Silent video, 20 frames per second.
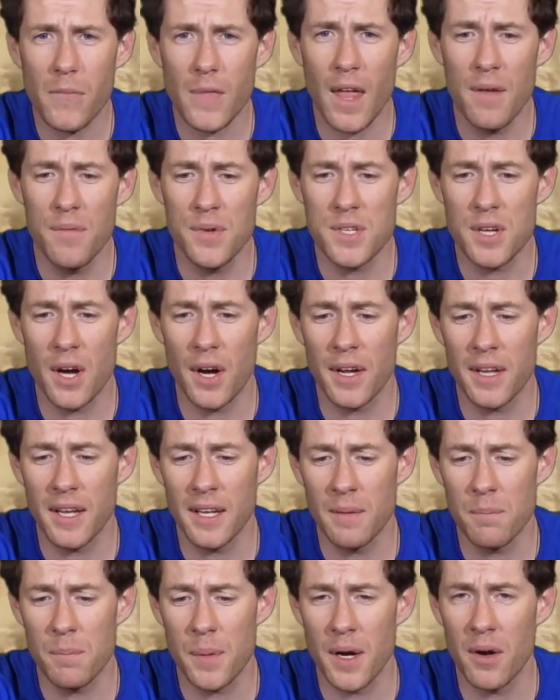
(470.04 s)

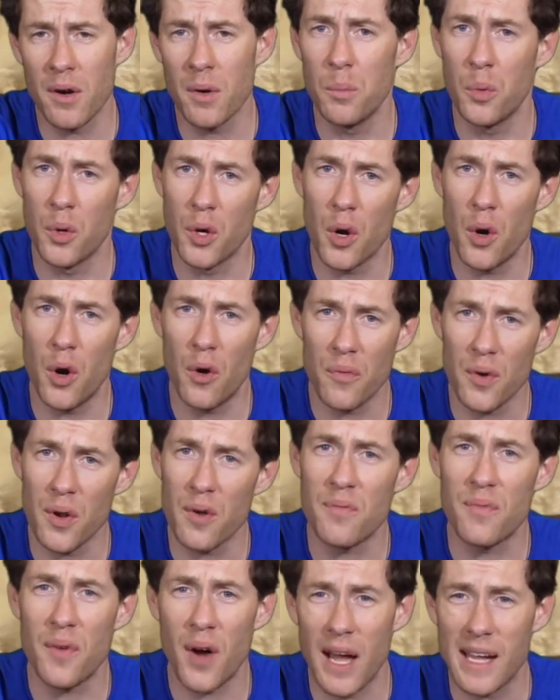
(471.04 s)
Imperium, will go off on a
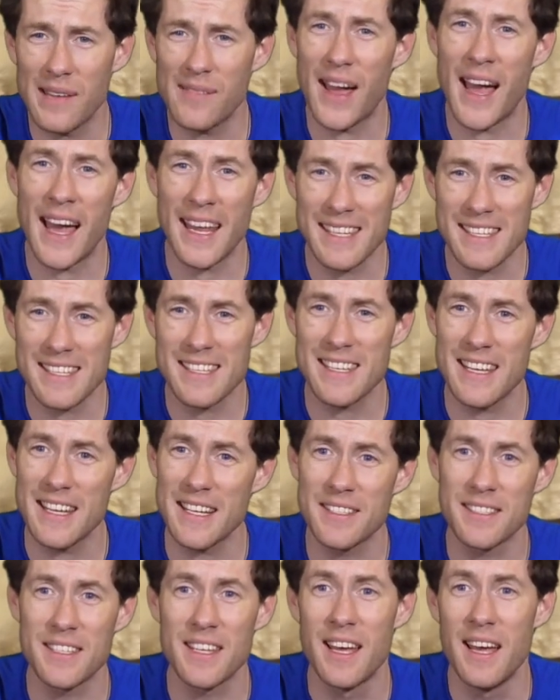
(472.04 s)
5 and a
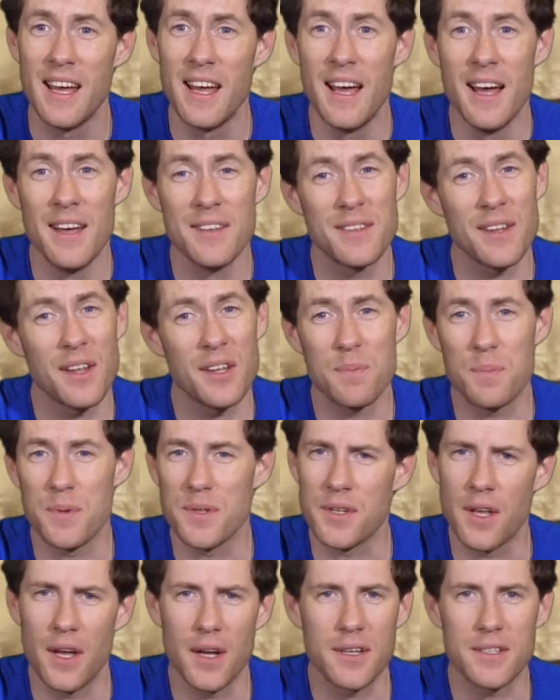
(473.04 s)
6, so those
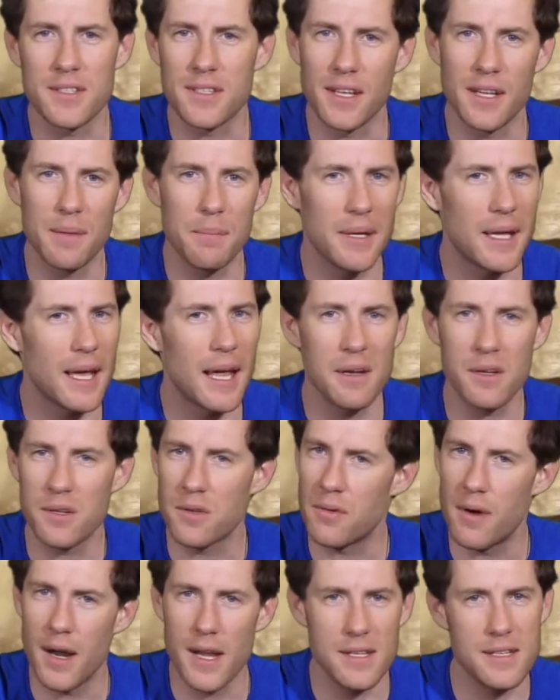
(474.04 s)
Berserkers are going to be getting
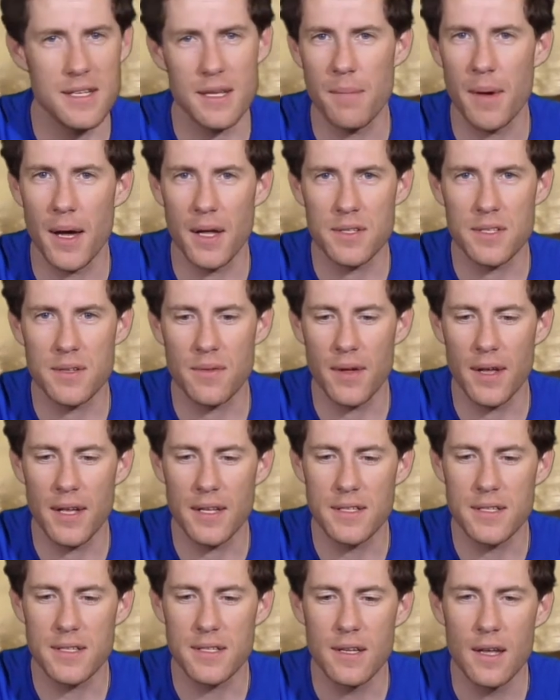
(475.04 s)
crazy amounts of
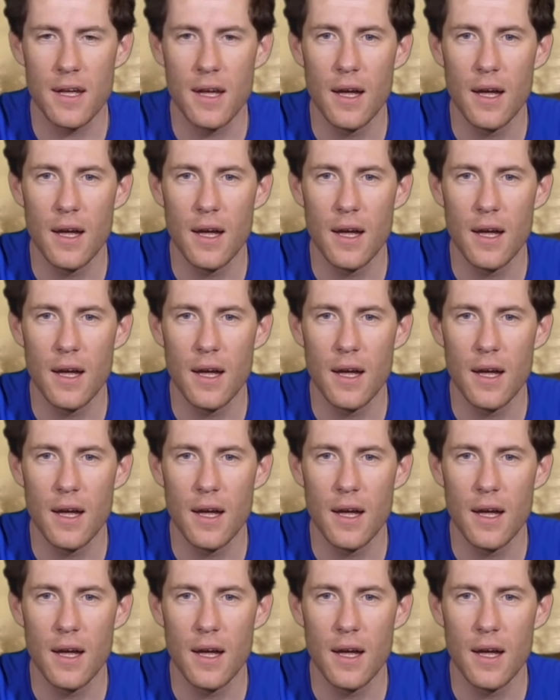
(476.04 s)
hits.